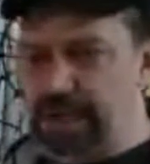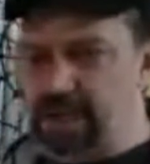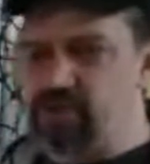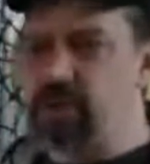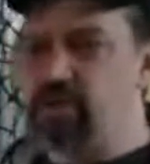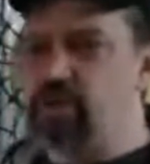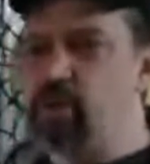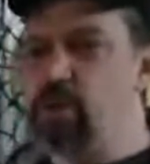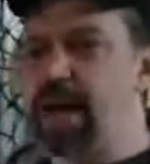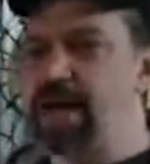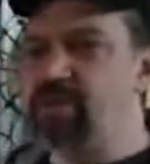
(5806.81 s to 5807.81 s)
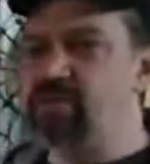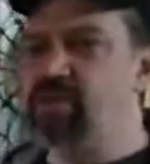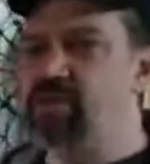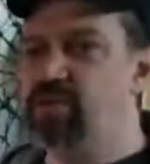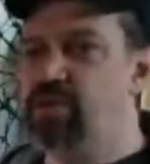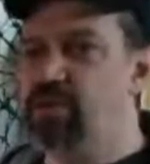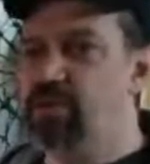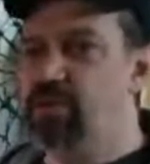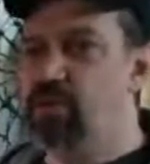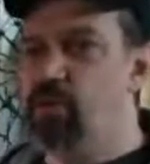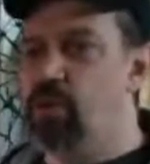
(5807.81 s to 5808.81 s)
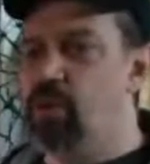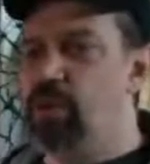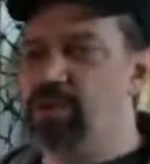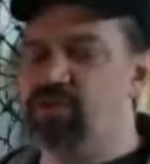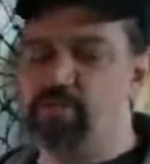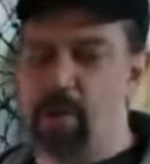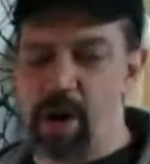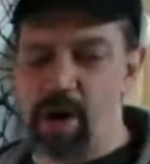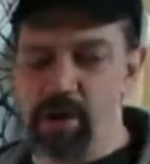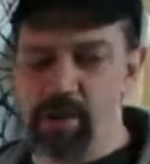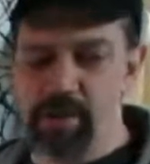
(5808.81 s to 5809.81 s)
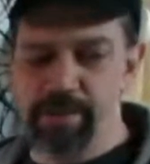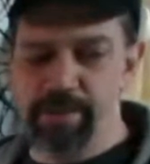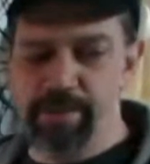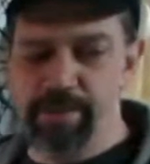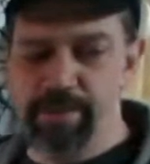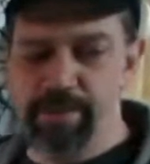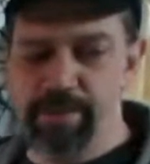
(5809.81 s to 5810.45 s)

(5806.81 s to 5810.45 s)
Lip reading: So unless you're a 2X or a small,